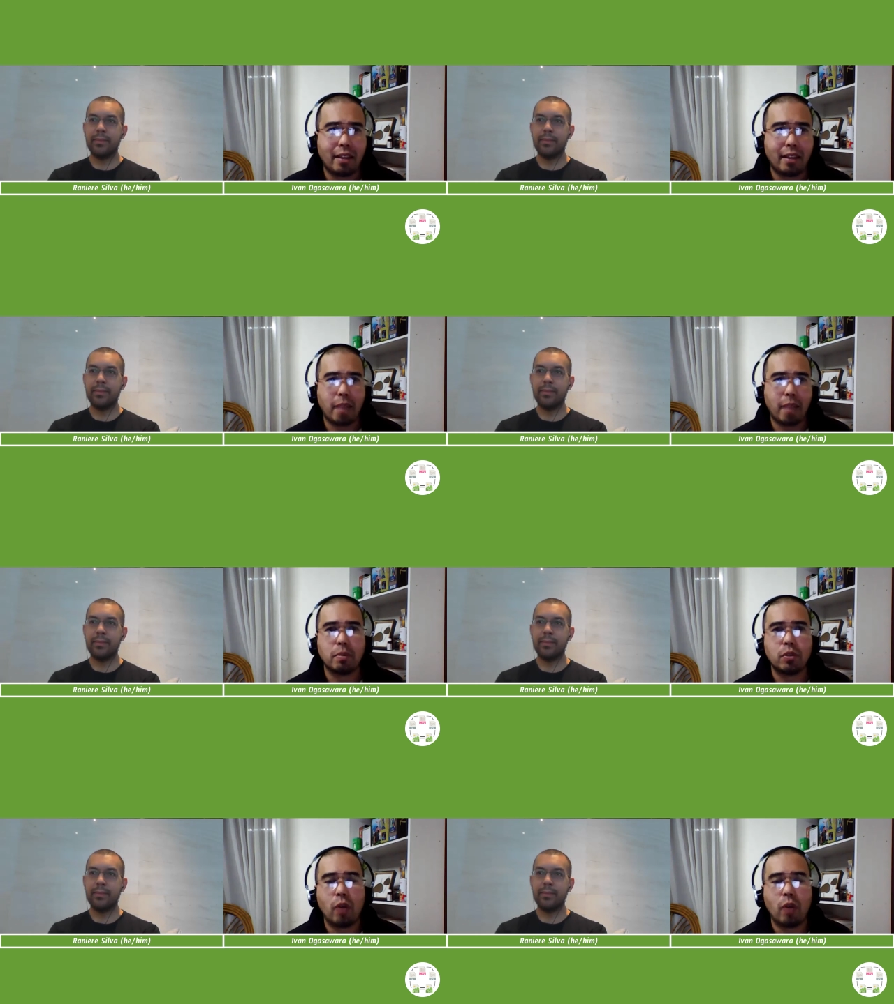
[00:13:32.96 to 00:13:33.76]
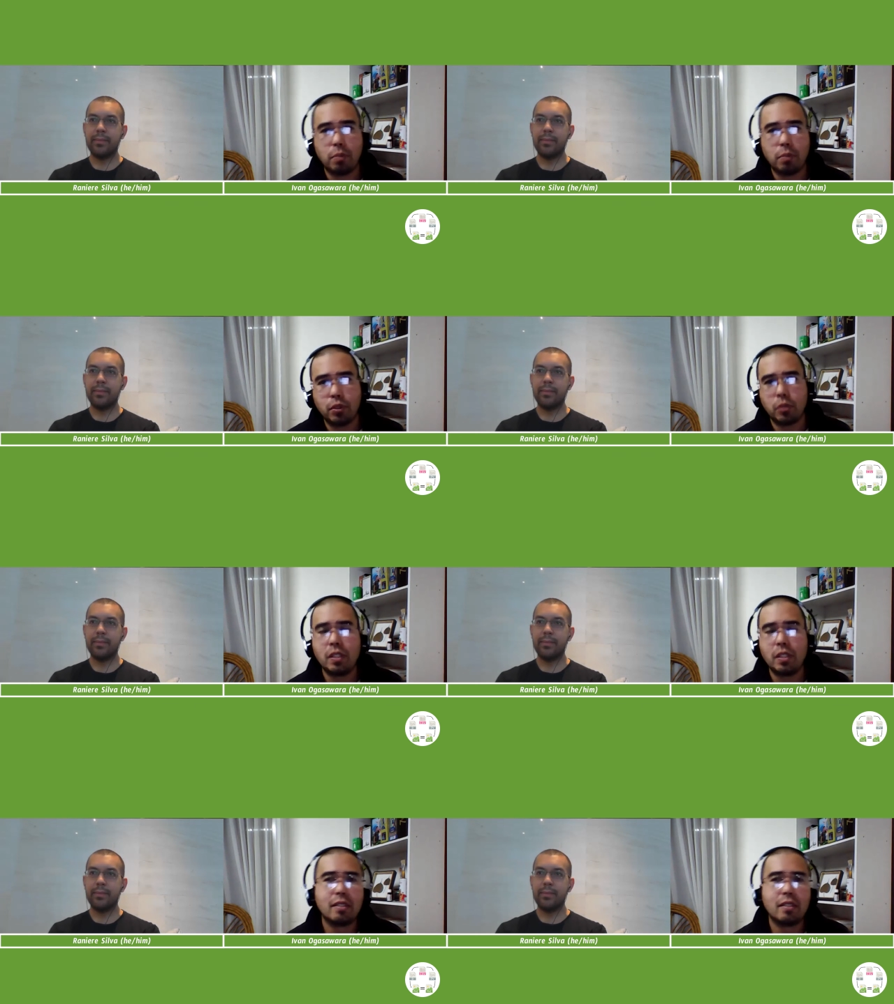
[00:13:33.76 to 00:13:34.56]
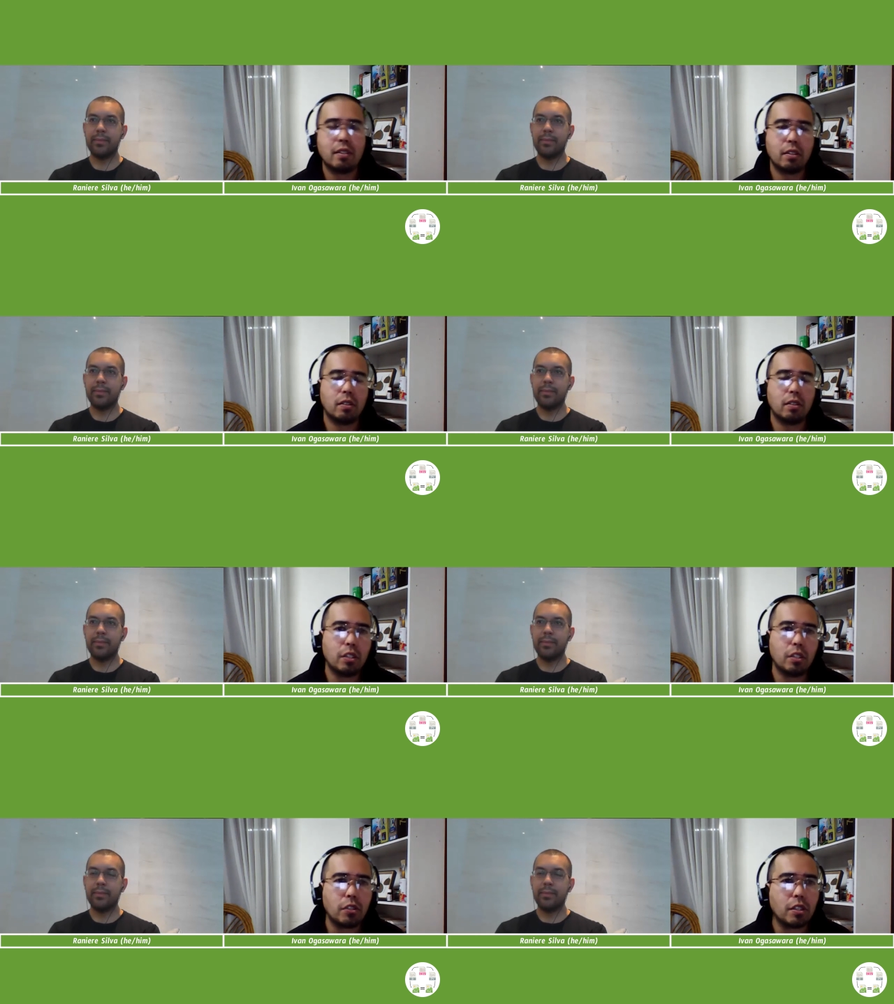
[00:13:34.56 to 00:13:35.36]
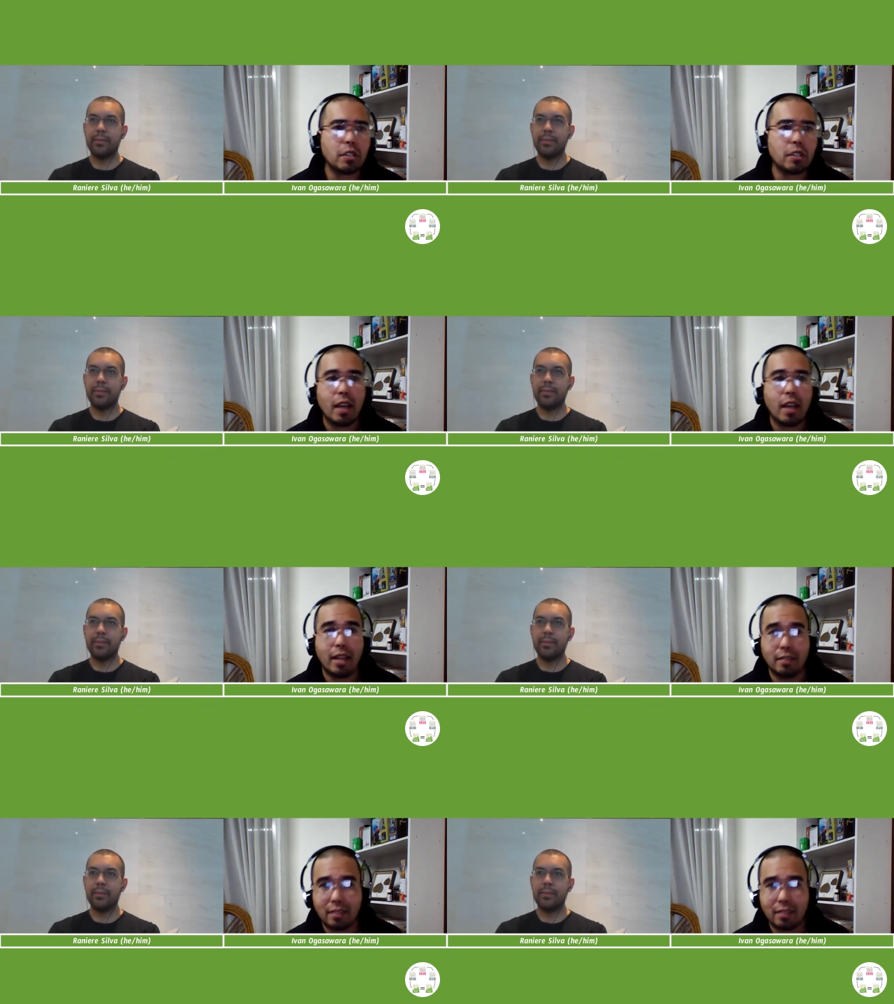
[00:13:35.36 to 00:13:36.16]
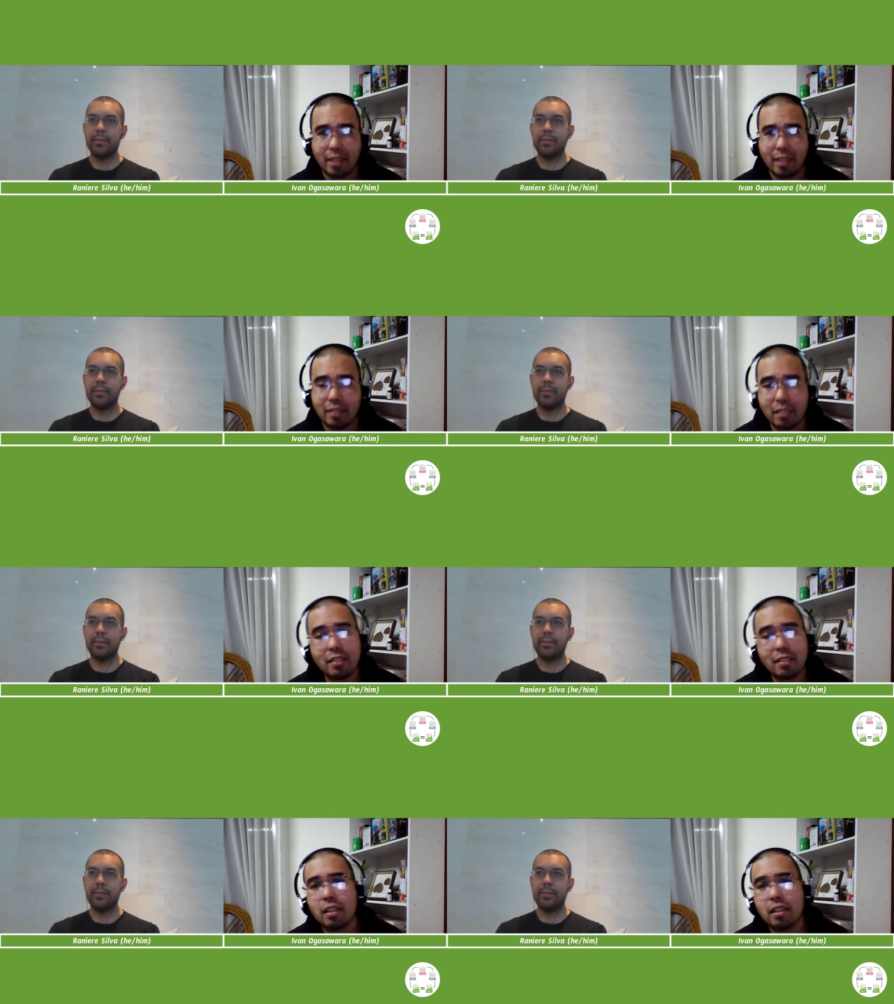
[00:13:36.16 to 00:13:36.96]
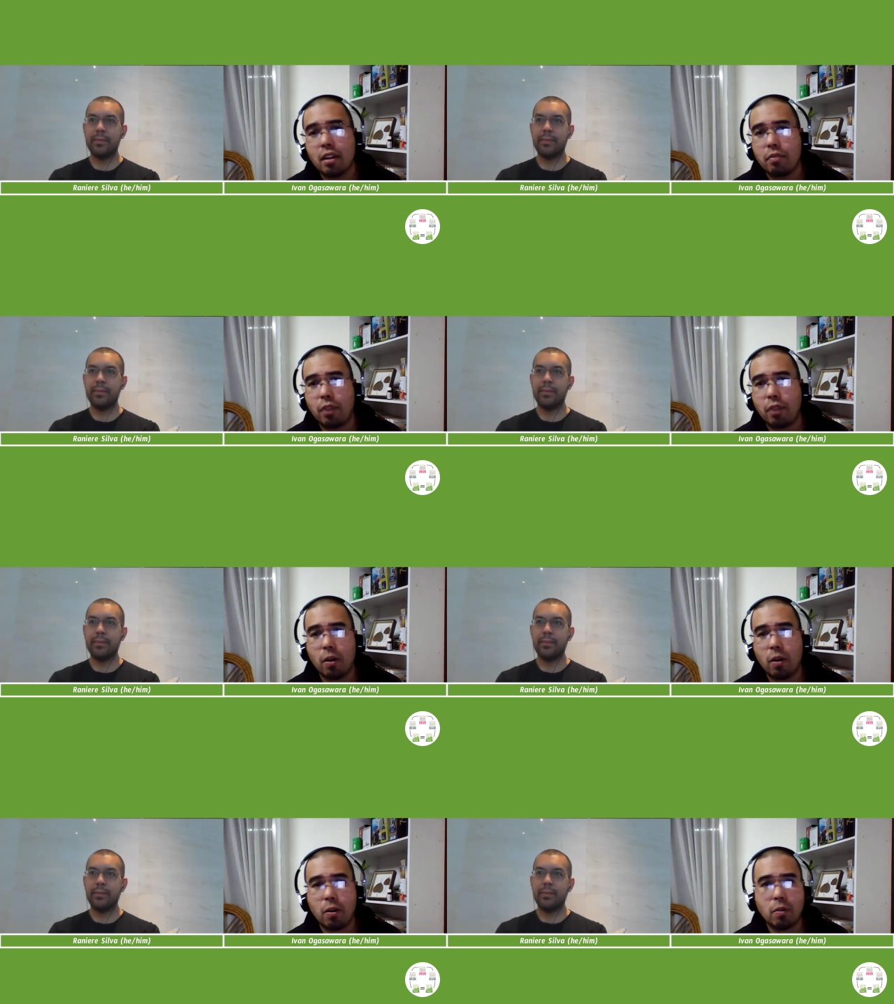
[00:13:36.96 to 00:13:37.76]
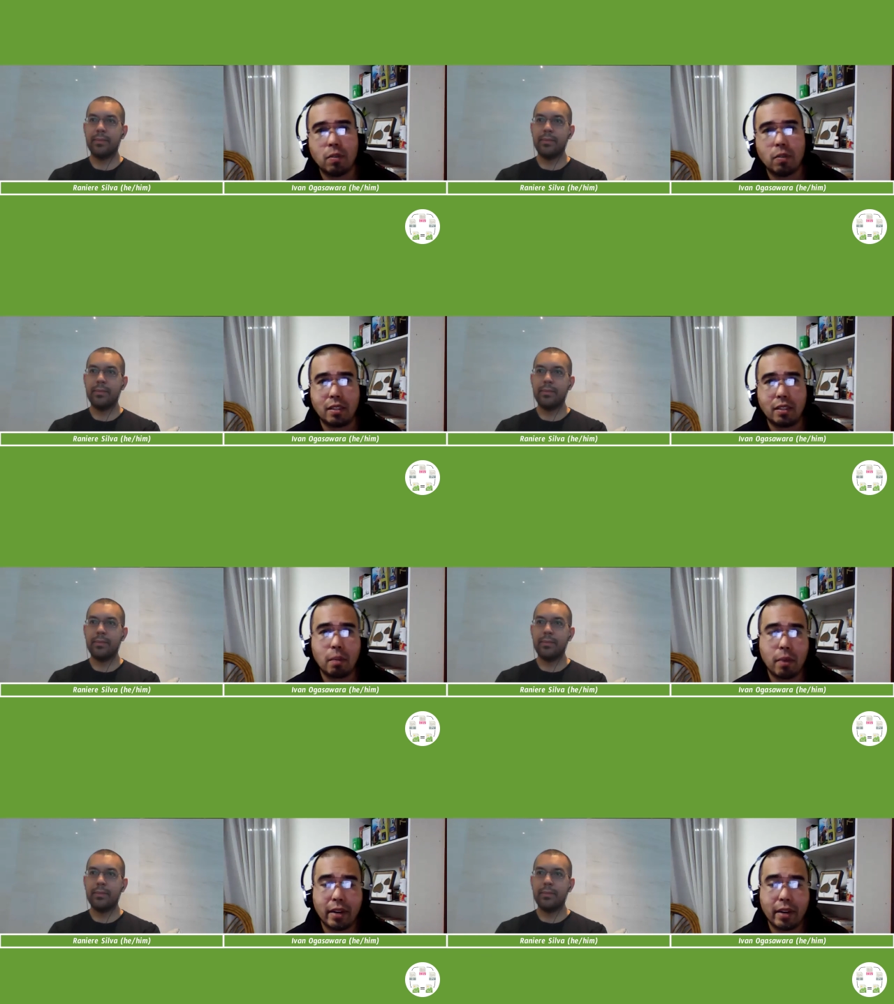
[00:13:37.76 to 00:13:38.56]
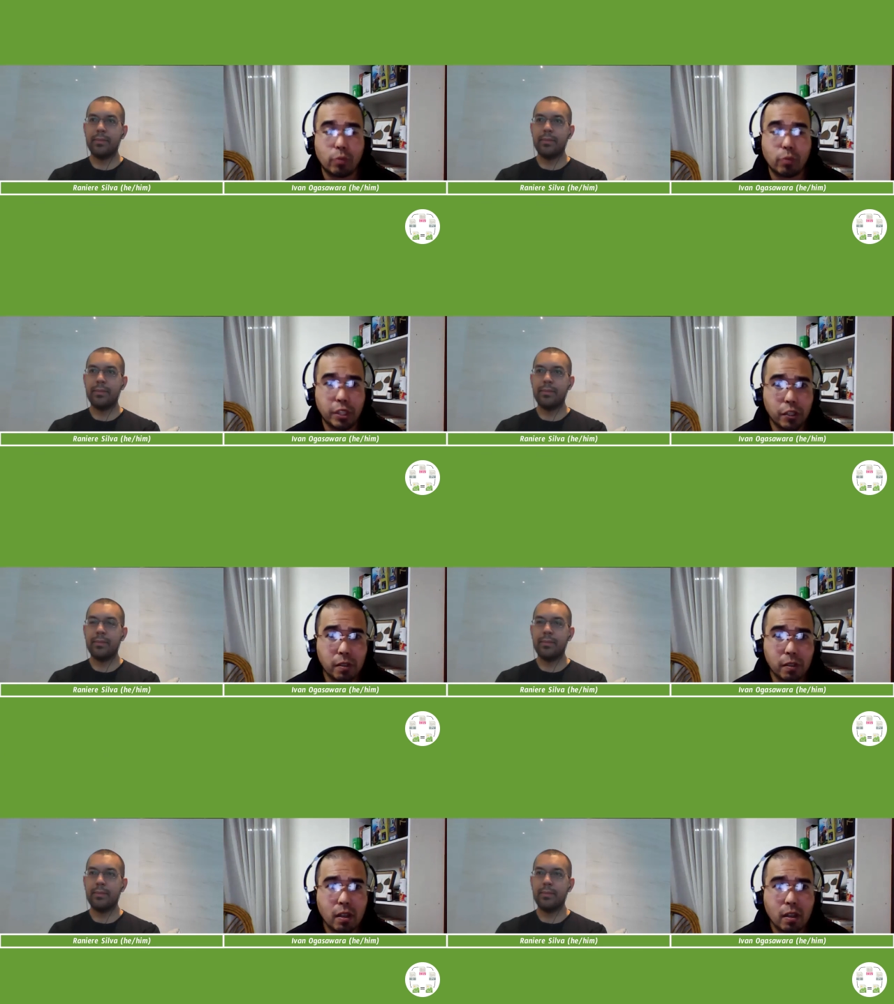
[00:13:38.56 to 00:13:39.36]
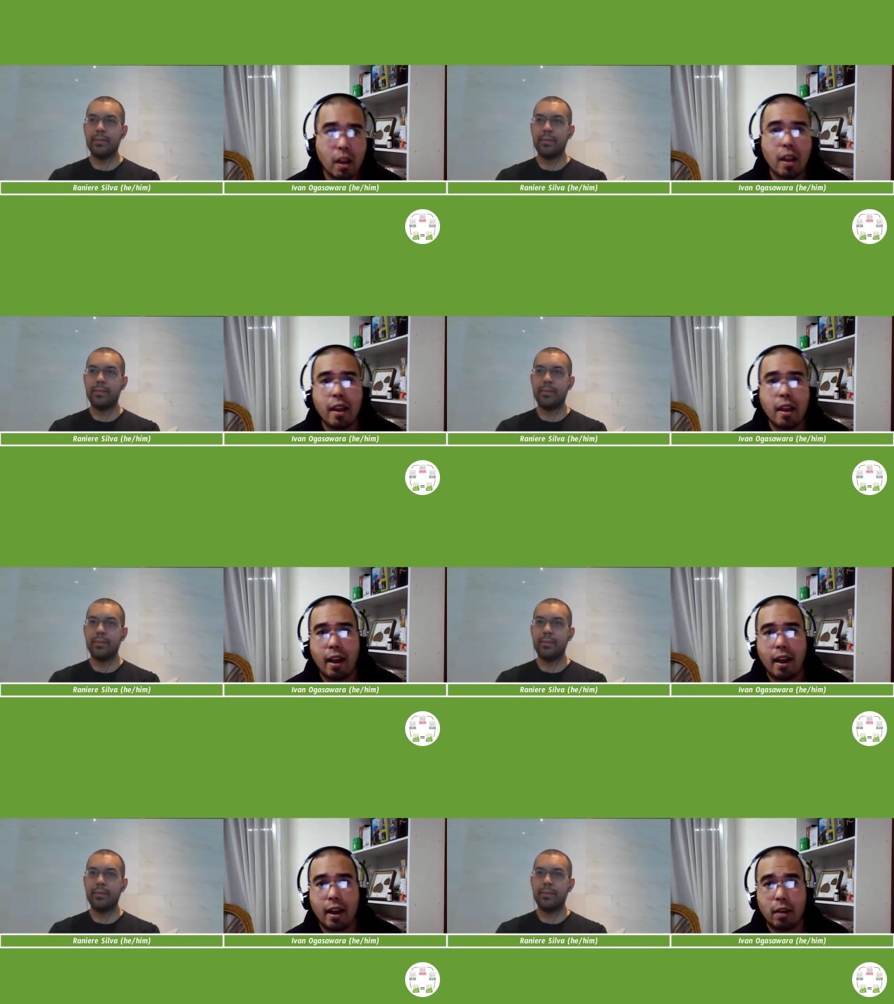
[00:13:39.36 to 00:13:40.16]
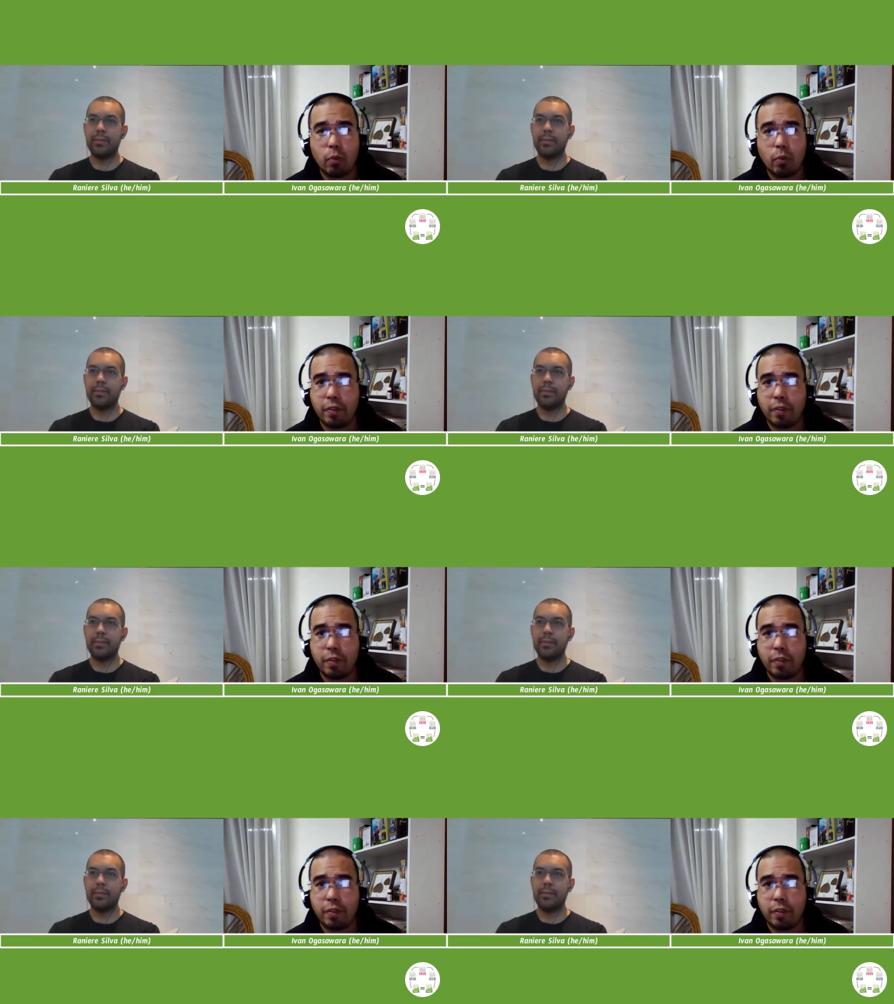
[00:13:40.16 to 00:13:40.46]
Speaker 1: aims to help students, teachers, and scientists from Latin America region uh, with